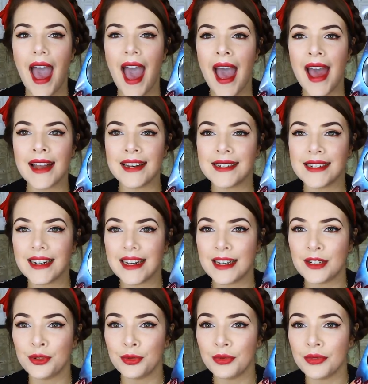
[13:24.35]
and
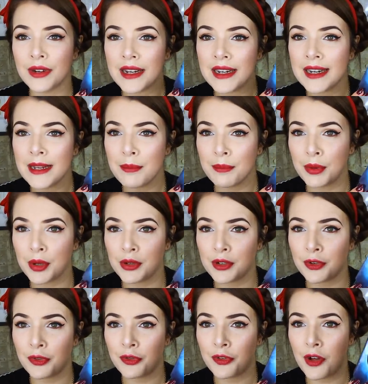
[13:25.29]
it's really
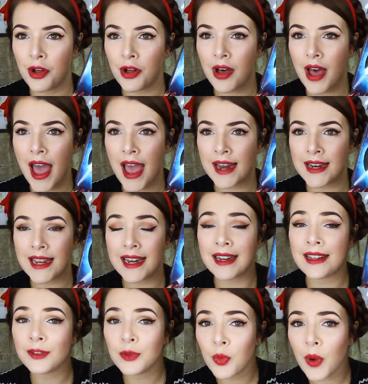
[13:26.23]
beautiful, and
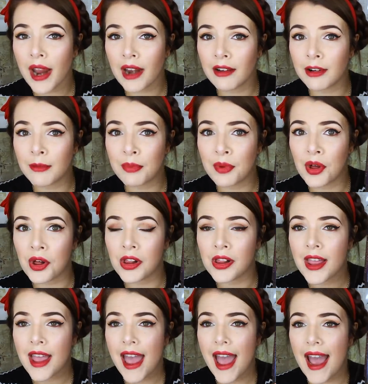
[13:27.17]
it is
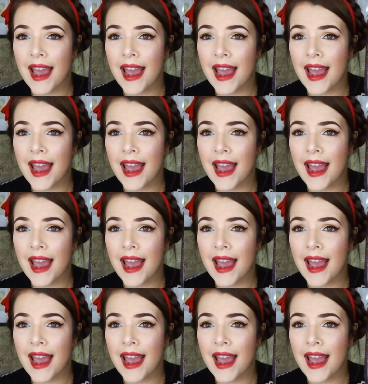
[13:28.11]
wearable,